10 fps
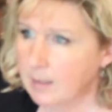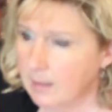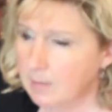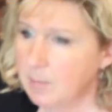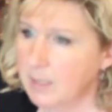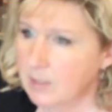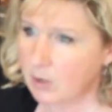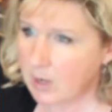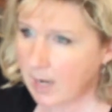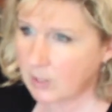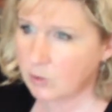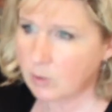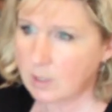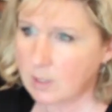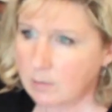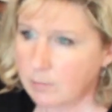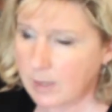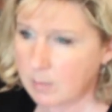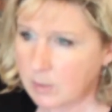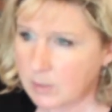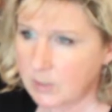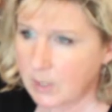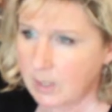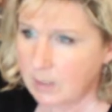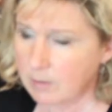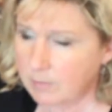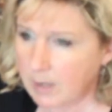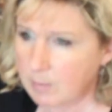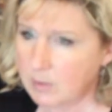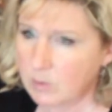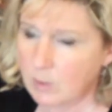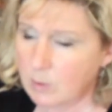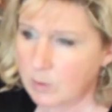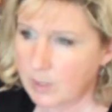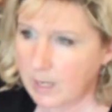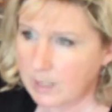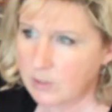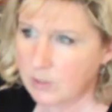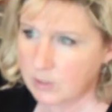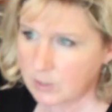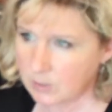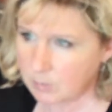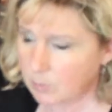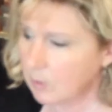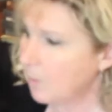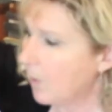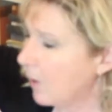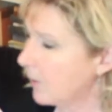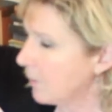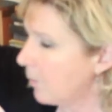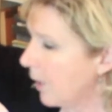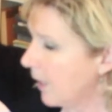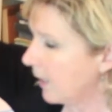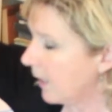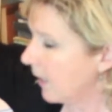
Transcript: because they're natural fibers, the fibers will, with age, just pull apart and break.